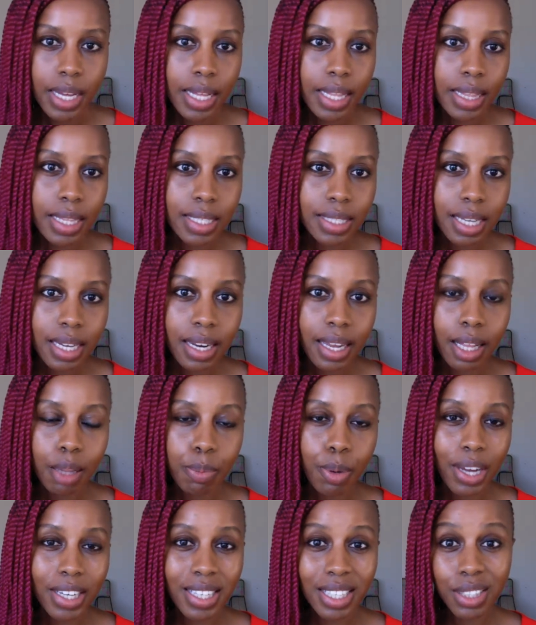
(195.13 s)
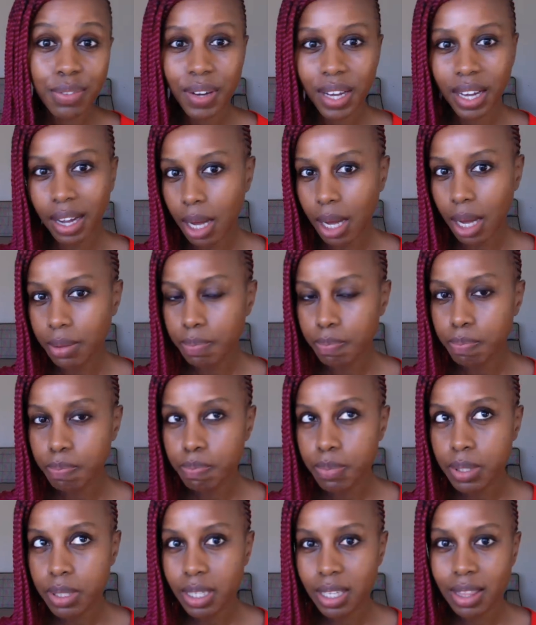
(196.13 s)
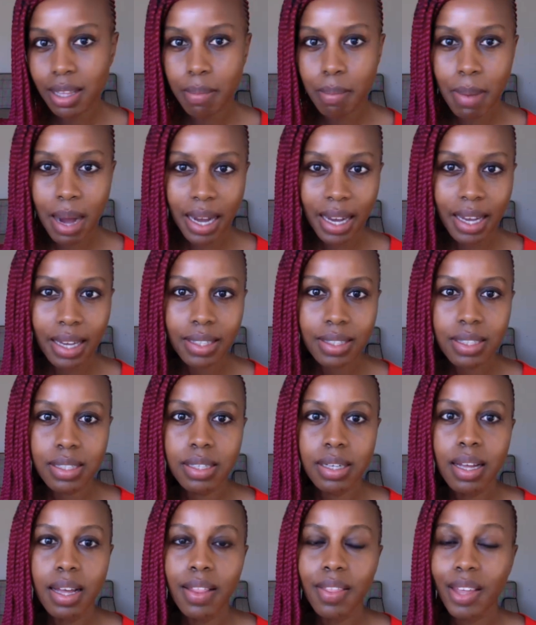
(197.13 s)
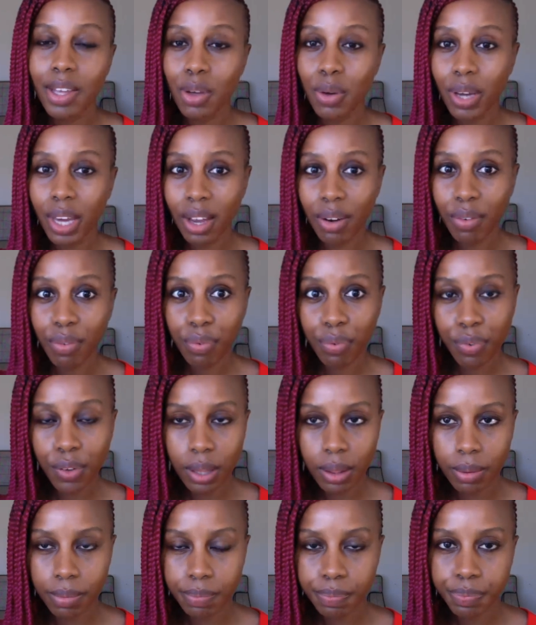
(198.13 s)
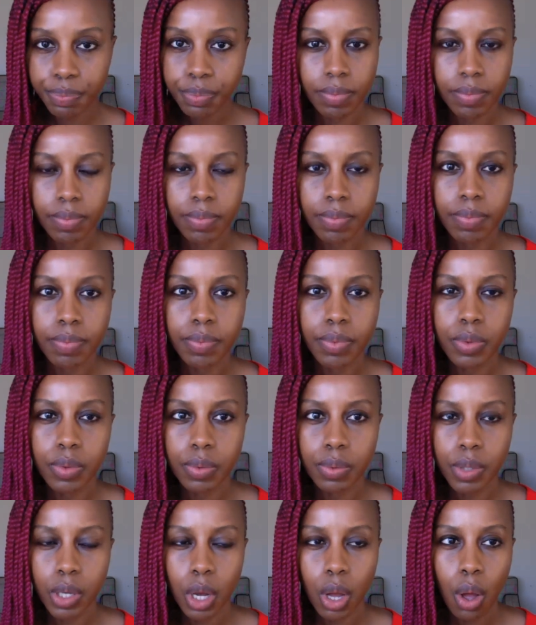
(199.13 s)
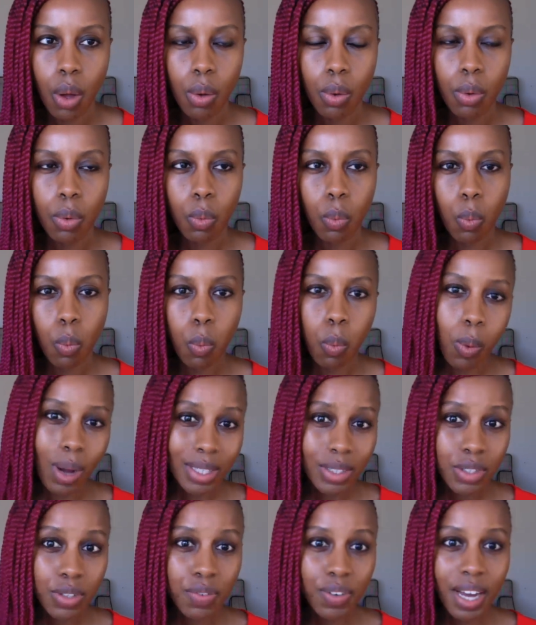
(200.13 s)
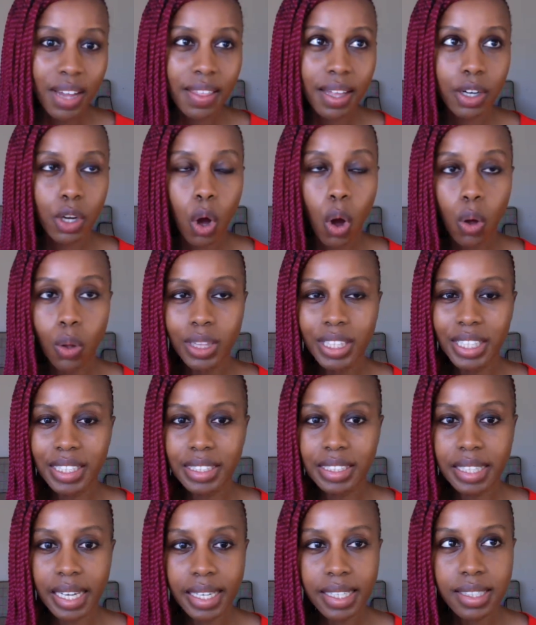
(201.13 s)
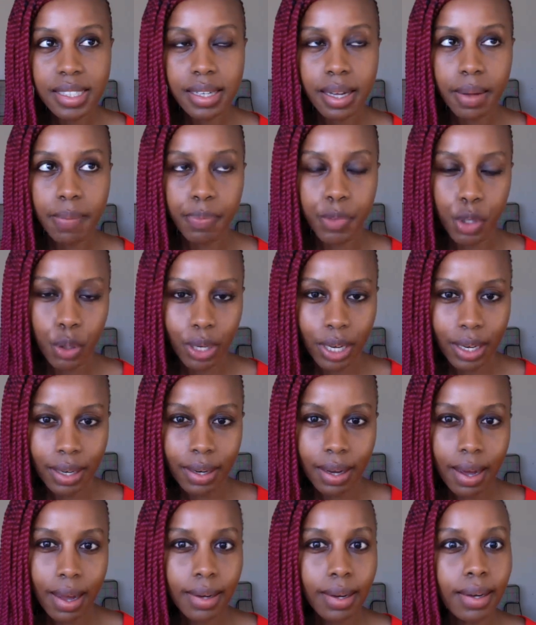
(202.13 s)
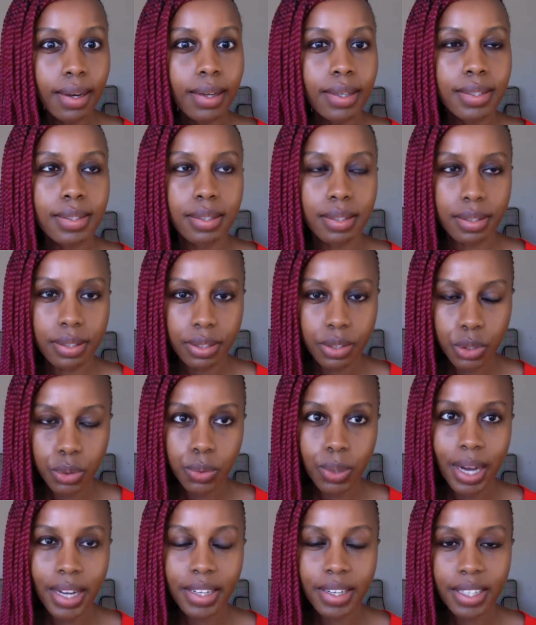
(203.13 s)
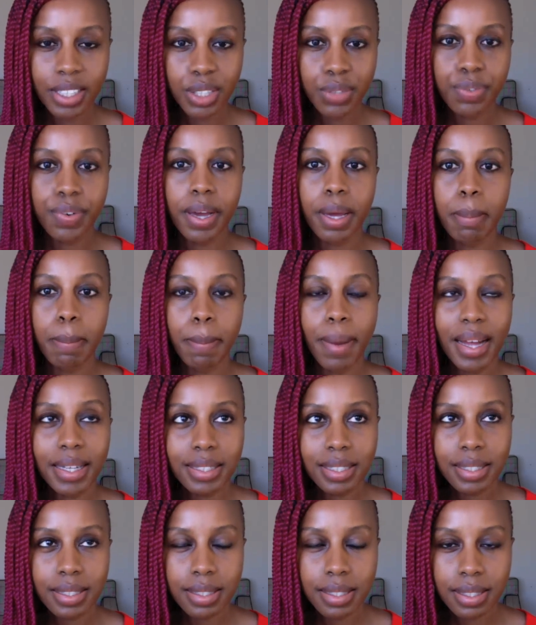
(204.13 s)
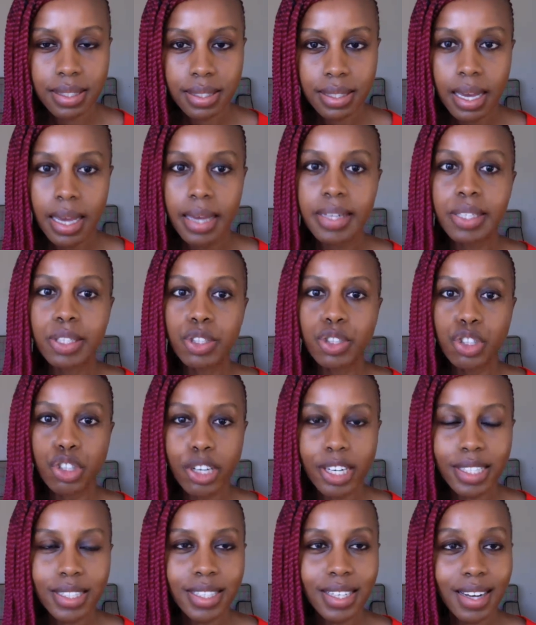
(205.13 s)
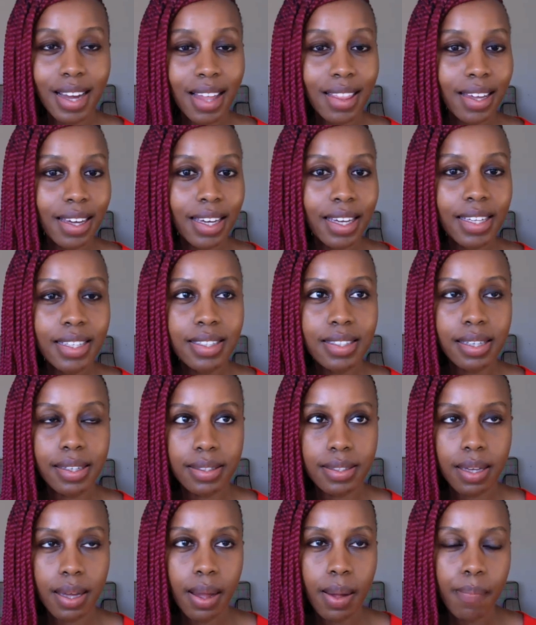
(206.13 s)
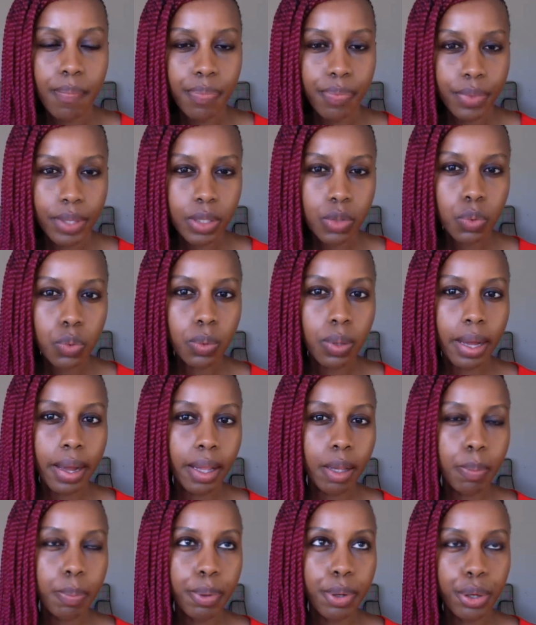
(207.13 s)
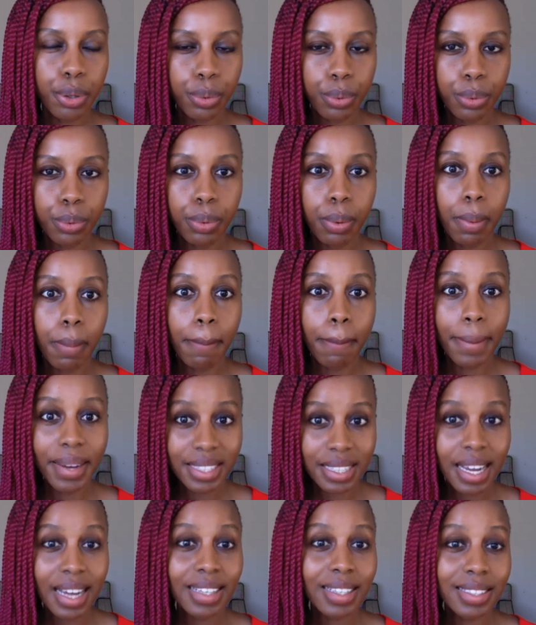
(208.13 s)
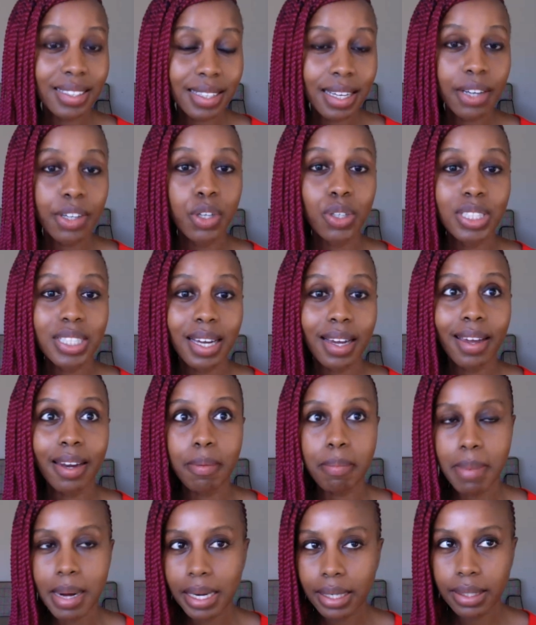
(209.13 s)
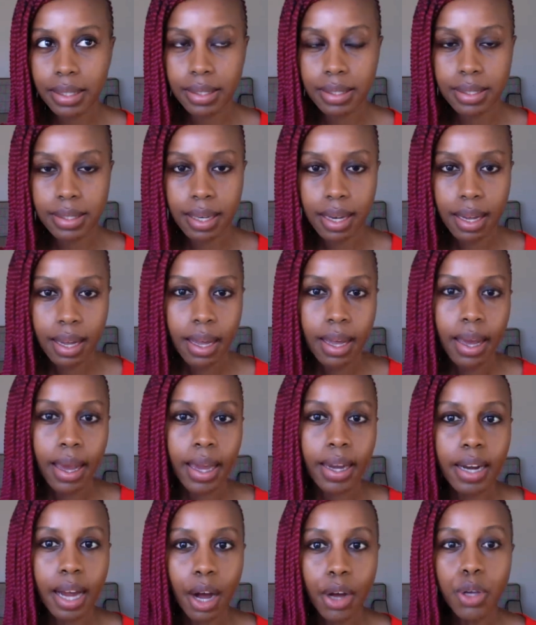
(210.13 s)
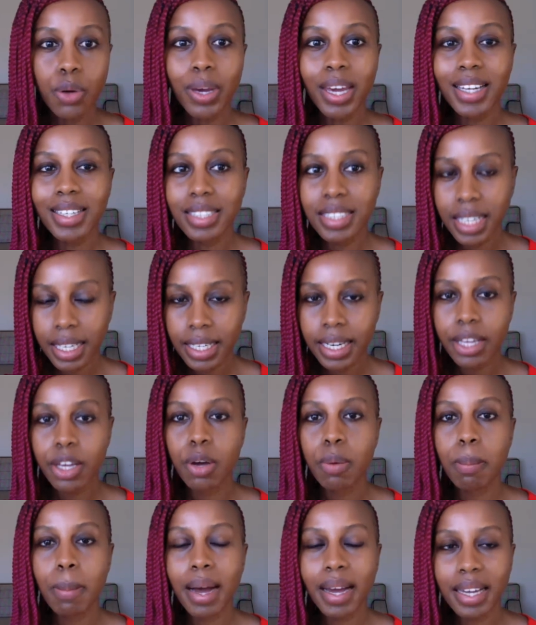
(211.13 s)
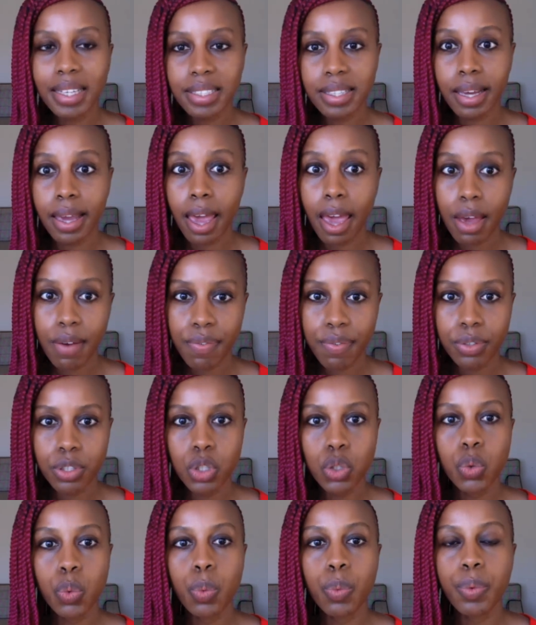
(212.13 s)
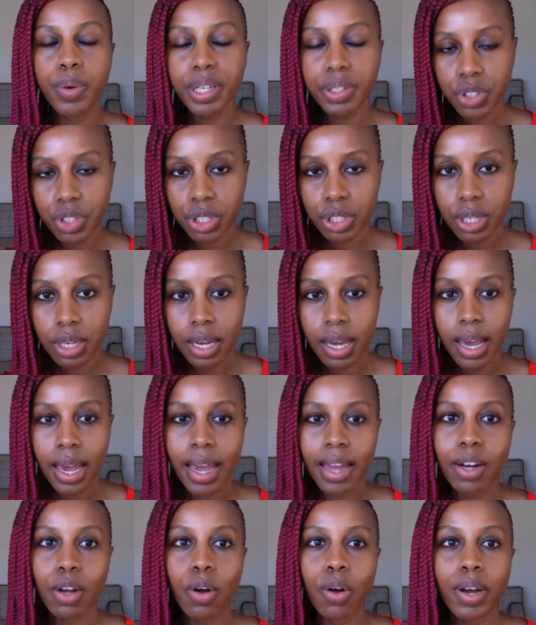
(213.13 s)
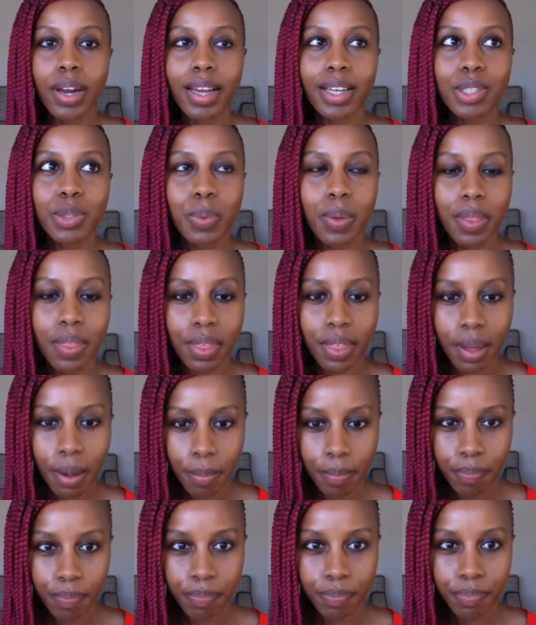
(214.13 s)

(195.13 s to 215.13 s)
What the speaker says: This can help you identify gaps in the market that you can fill. Once you've gathered all the data, you can analyze it to identify patterns, trends, and other insights. This will help you better understand your target market and how you can tailor your marketing efforts to reach and connect with them.